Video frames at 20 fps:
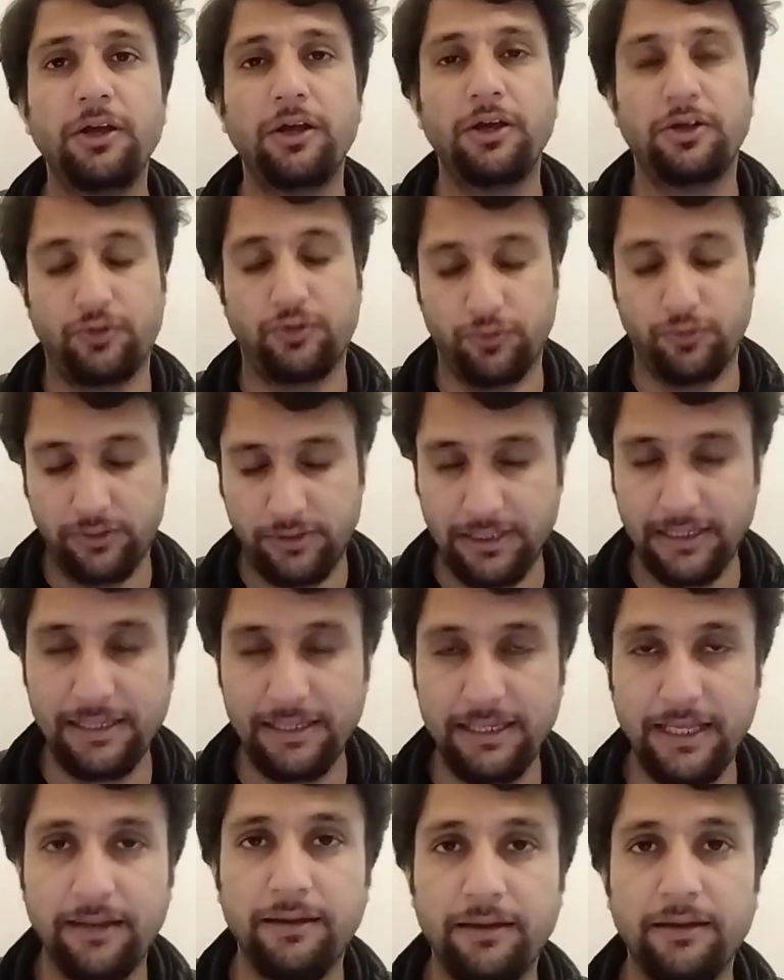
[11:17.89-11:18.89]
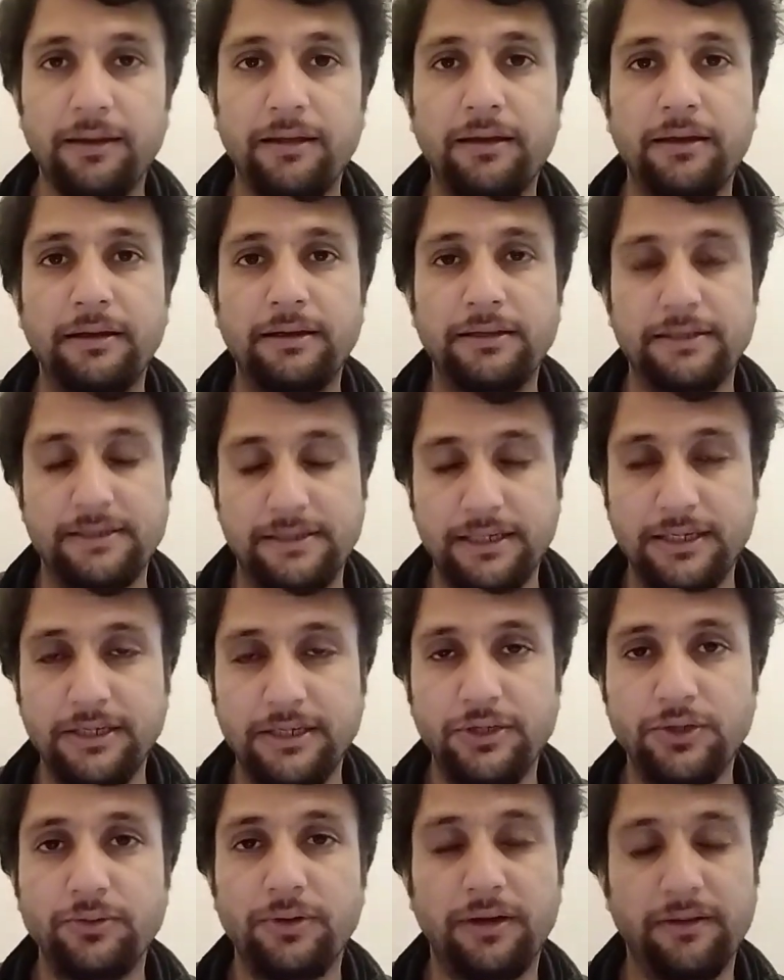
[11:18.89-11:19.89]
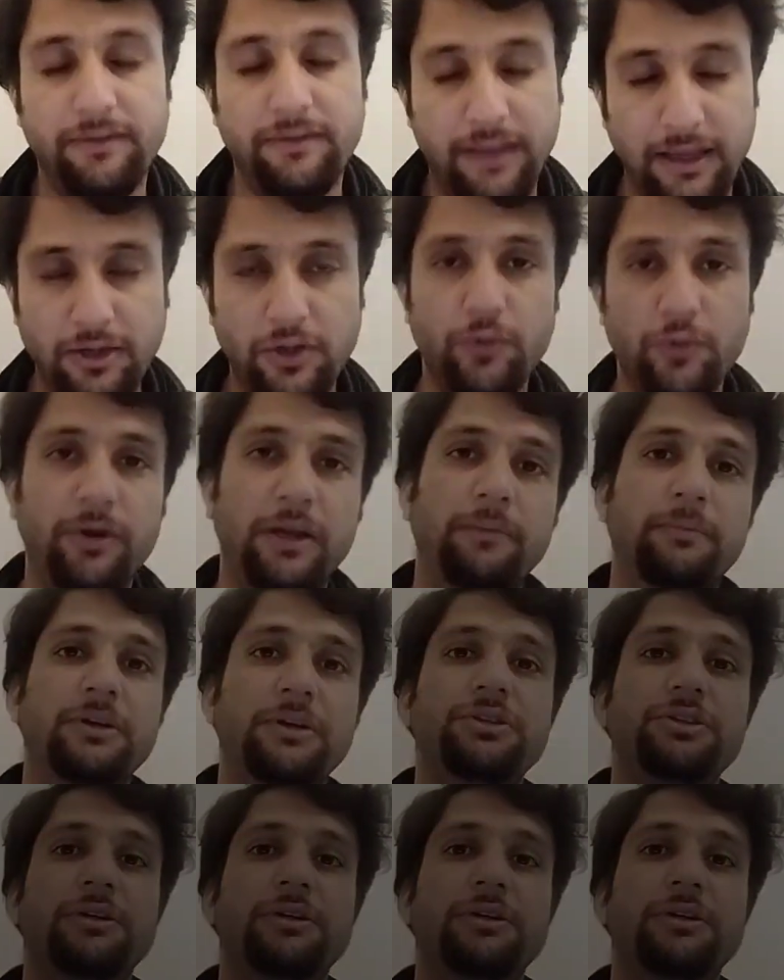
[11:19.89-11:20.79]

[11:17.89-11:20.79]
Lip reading: So till then, stay tuned and thank you very much.